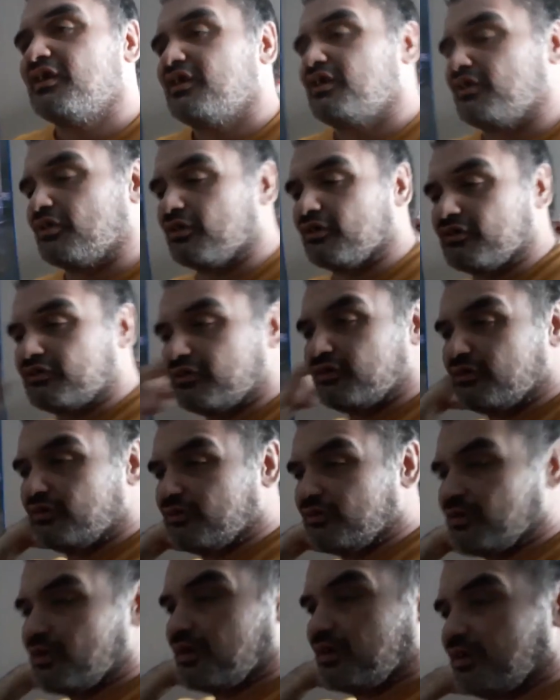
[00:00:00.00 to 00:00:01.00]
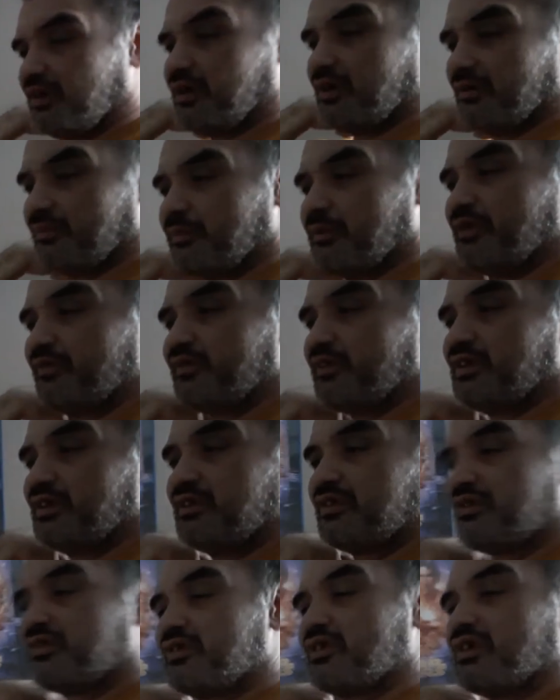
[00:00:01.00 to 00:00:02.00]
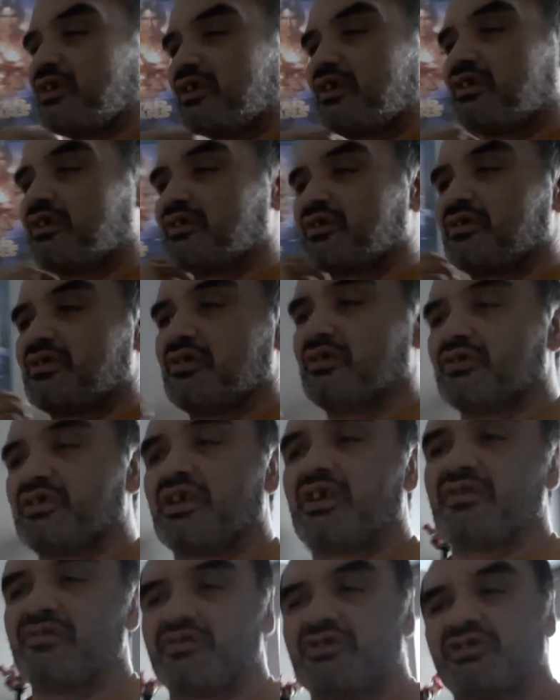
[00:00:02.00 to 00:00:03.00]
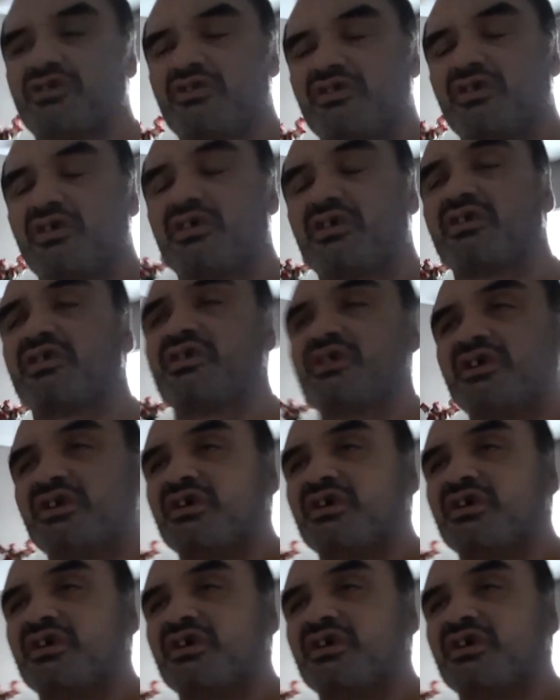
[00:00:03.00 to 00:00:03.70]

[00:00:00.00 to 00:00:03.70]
you know, a tune, uh, movie star, you know, television star,